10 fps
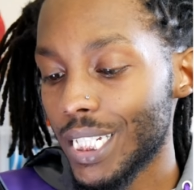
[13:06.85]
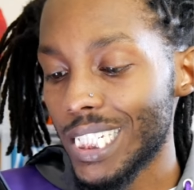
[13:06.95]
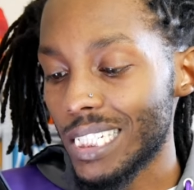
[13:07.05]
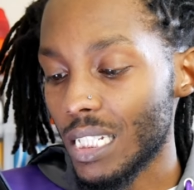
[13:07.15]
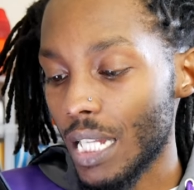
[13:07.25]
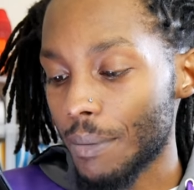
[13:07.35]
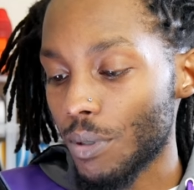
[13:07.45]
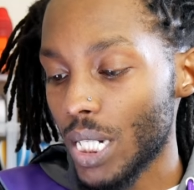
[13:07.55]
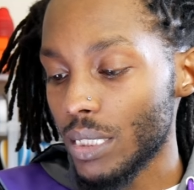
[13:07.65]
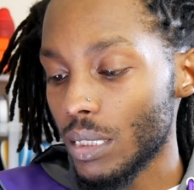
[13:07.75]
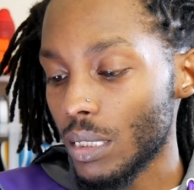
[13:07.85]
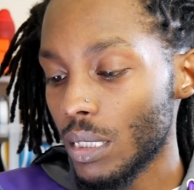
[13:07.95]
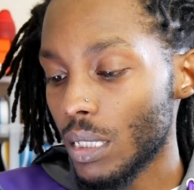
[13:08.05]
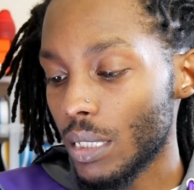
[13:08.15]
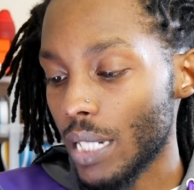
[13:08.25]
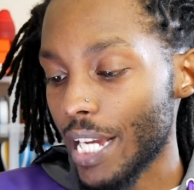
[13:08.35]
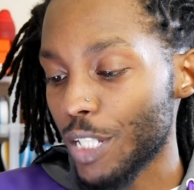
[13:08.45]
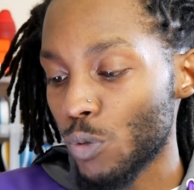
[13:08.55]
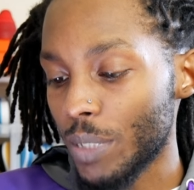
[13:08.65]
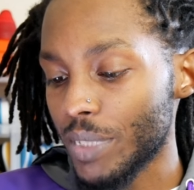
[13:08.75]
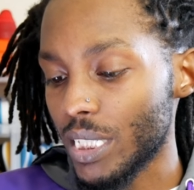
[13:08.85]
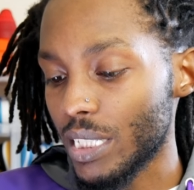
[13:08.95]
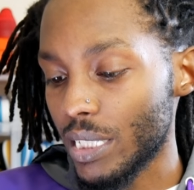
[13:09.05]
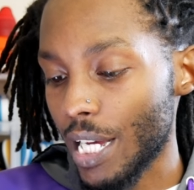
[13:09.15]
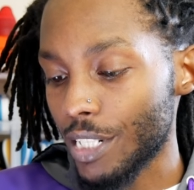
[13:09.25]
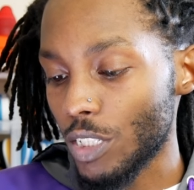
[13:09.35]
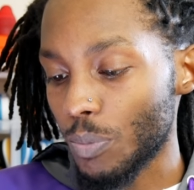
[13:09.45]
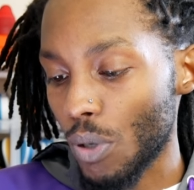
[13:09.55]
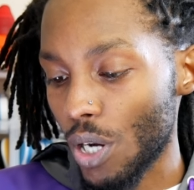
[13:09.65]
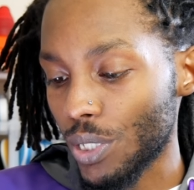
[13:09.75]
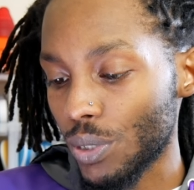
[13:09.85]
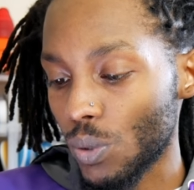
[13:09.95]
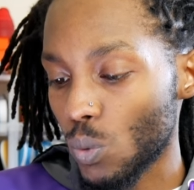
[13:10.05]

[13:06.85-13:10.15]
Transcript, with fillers: In this collaboration, Nike women's designers partnered